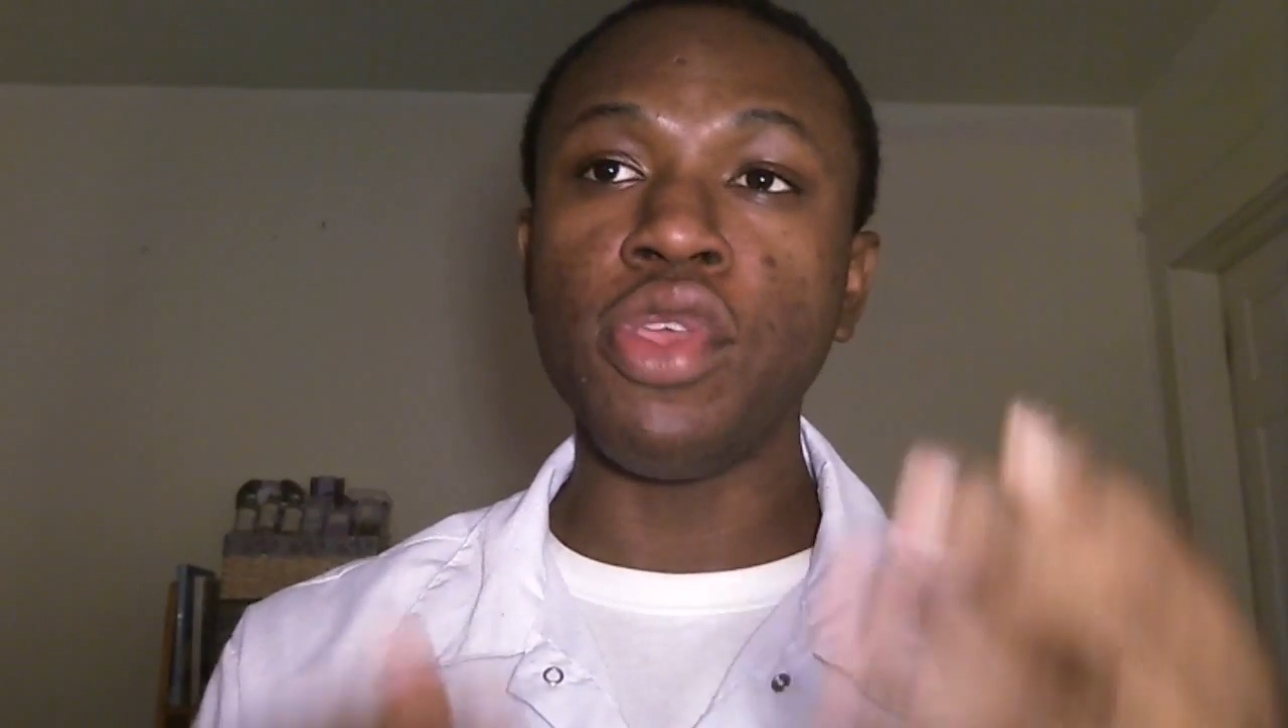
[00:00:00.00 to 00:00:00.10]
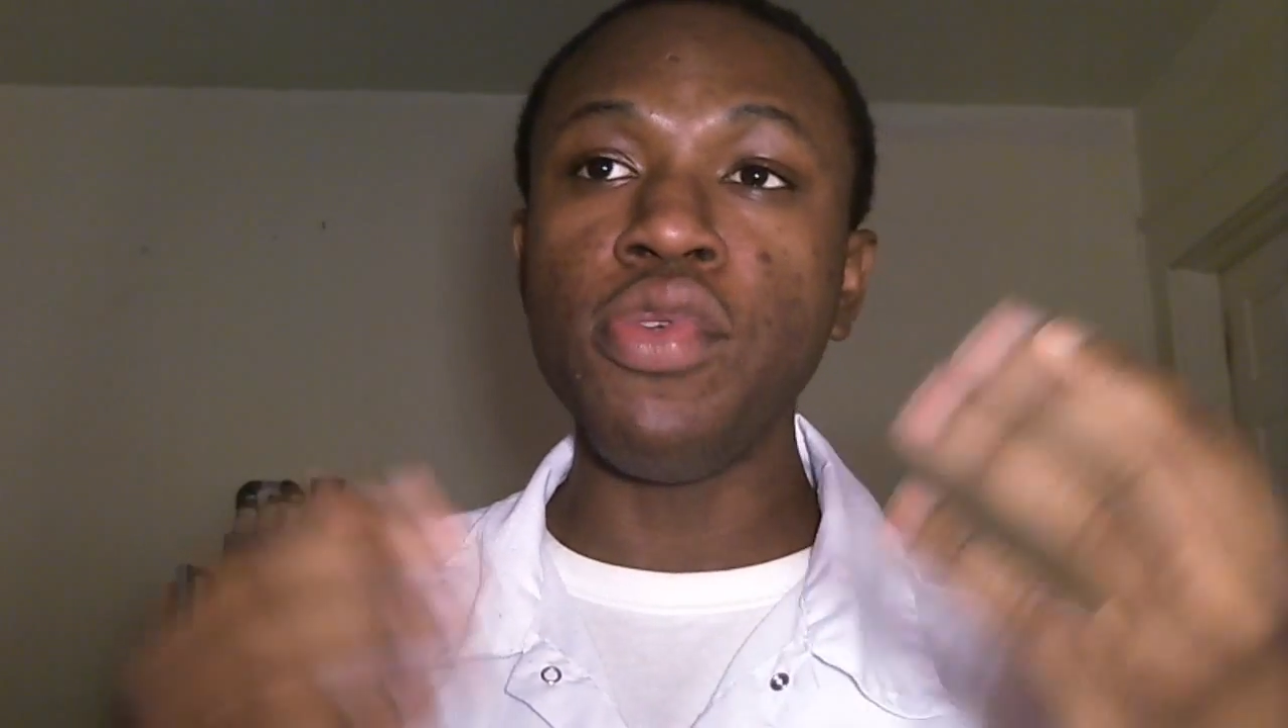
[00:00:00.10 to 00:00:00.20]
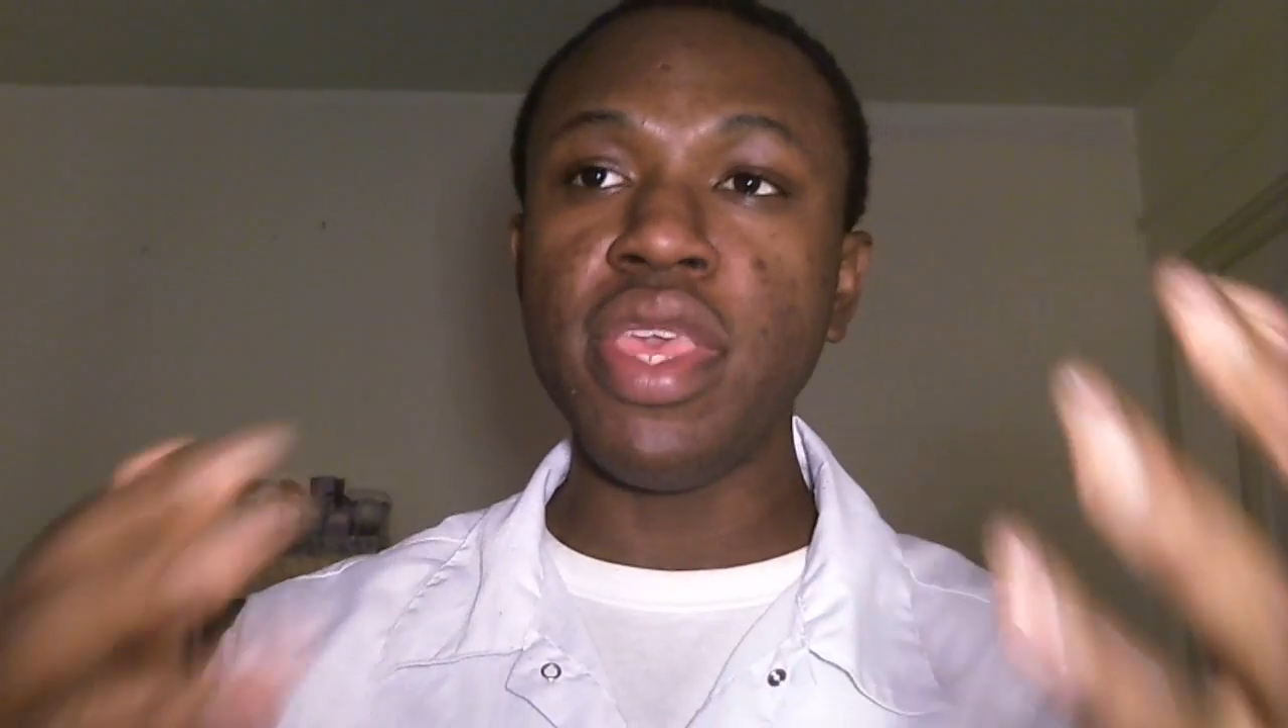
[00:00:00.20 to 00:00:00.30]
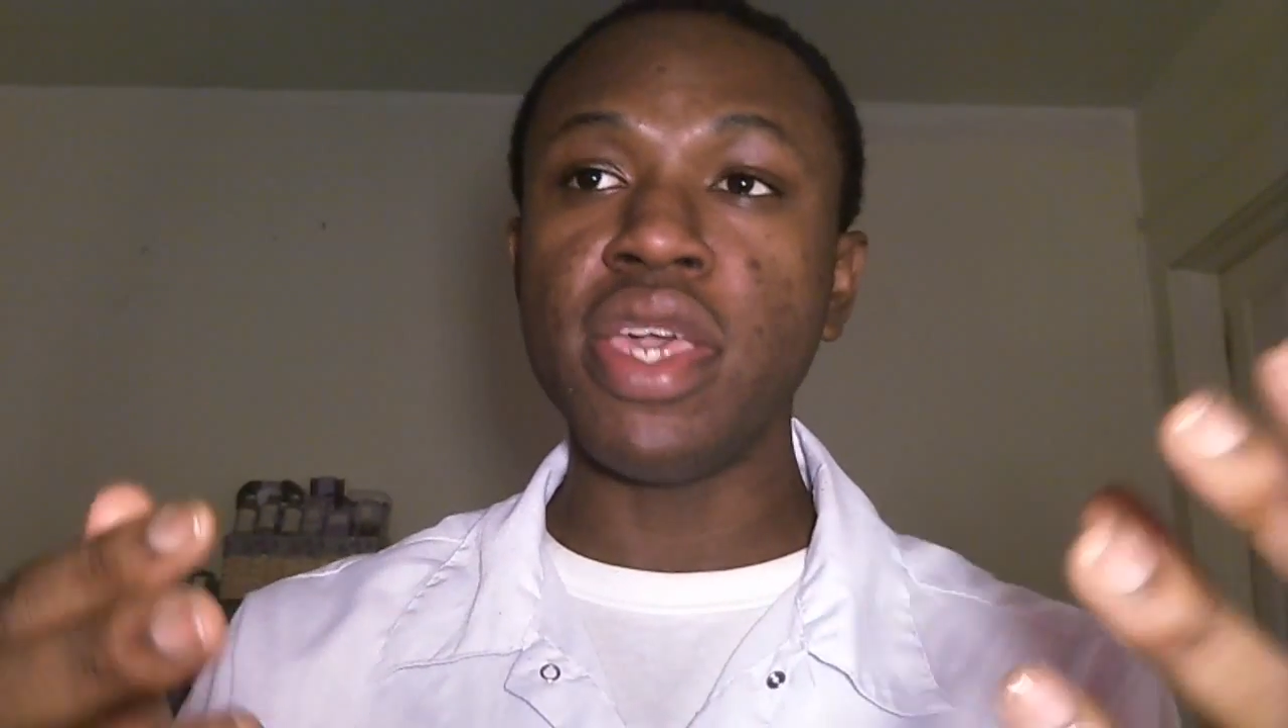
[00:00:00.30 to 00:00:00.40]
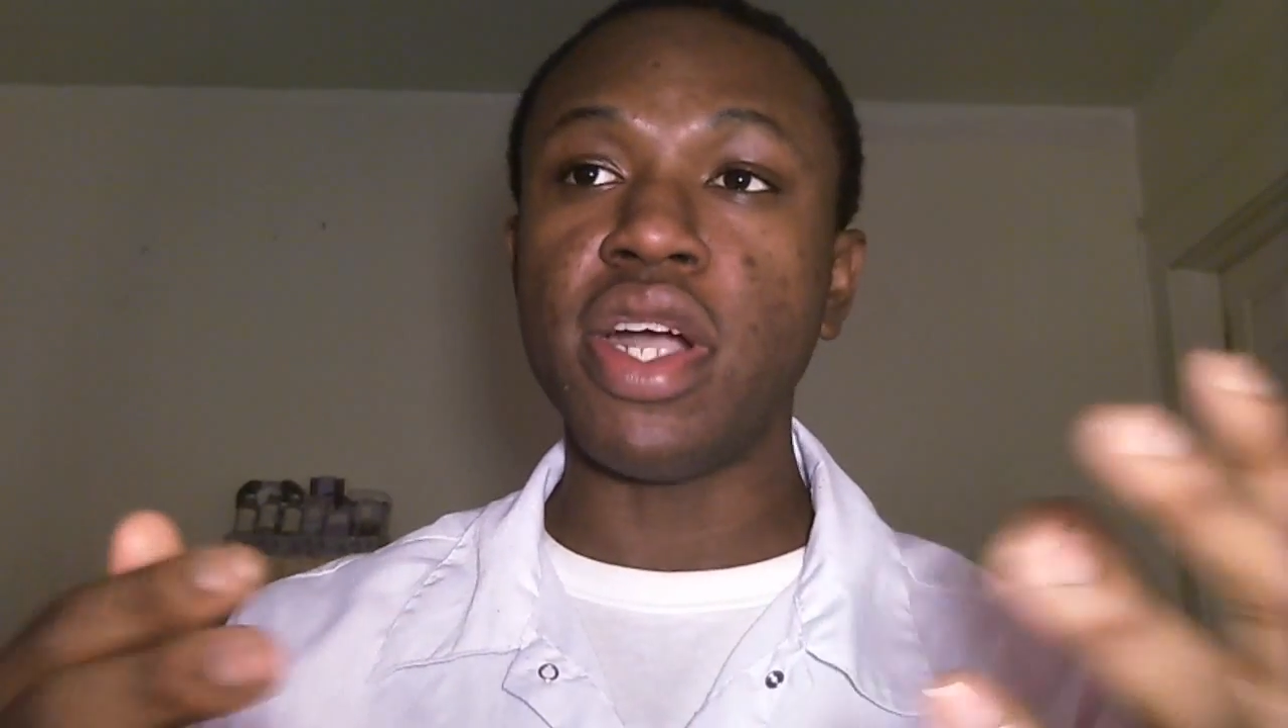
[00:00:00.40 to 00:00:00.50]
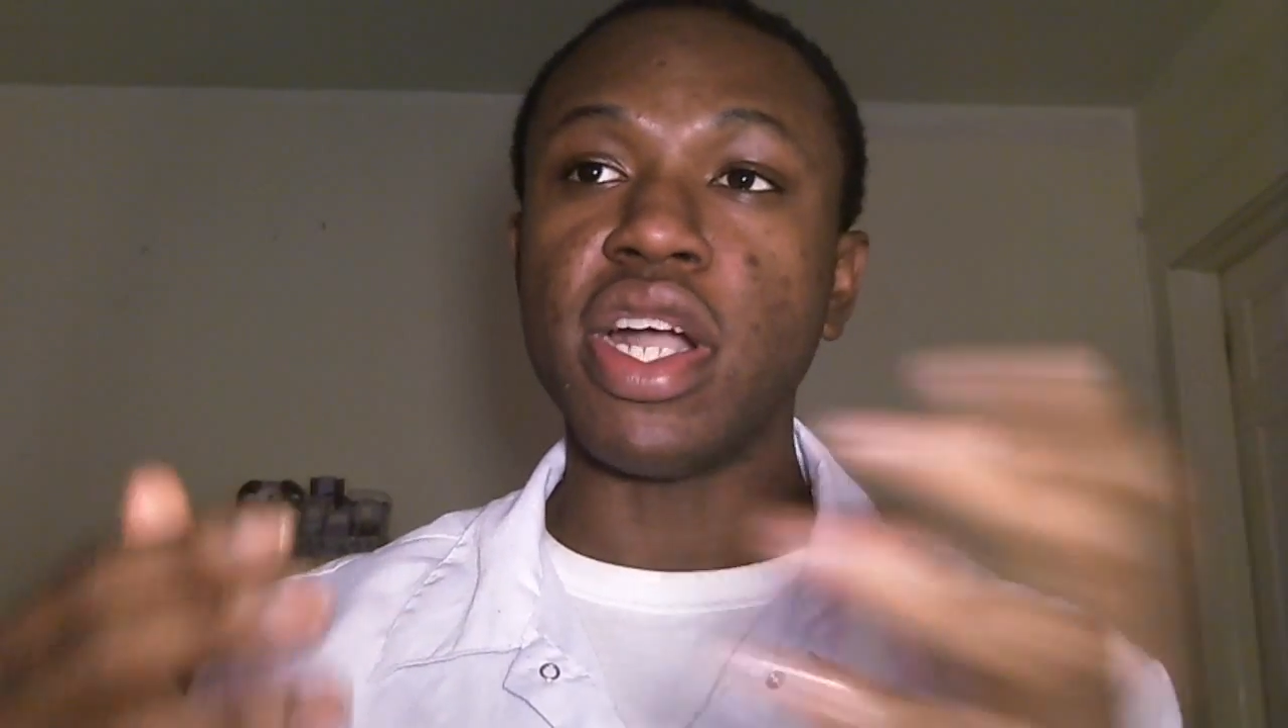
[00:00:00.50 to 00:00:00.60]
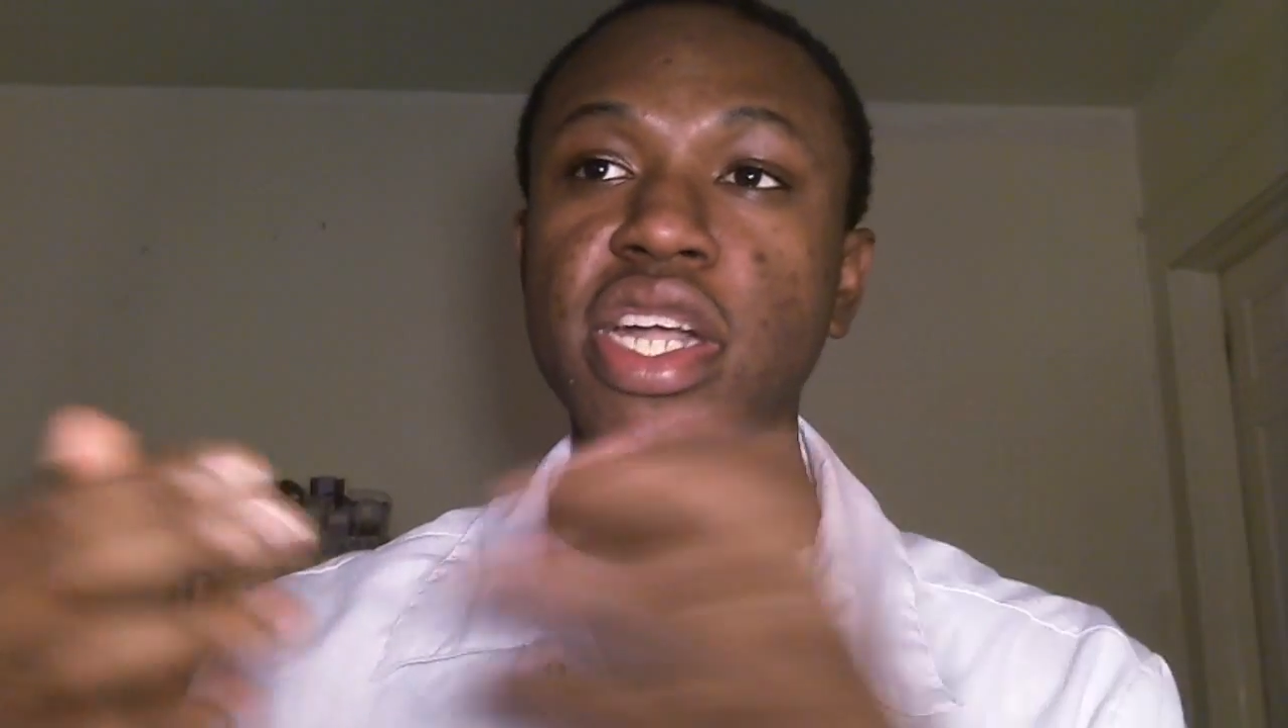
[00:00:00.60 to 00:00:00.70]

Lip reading: you hear a